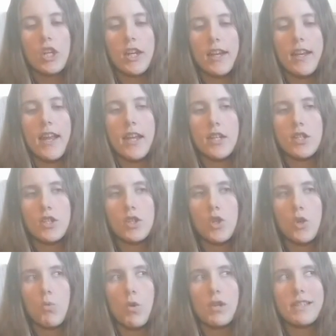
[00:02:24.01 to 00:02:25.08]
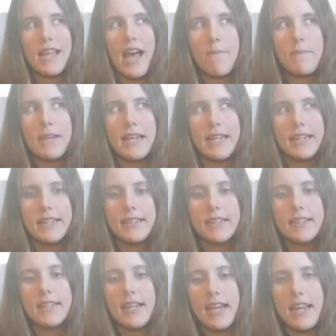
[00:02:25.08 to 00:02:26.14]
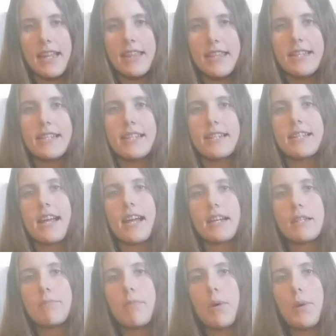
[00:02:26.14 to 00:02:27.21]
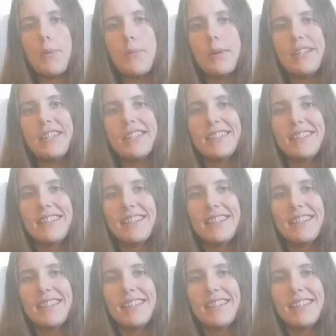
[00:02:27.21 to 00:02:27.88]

connect to what's happening in this exact moment.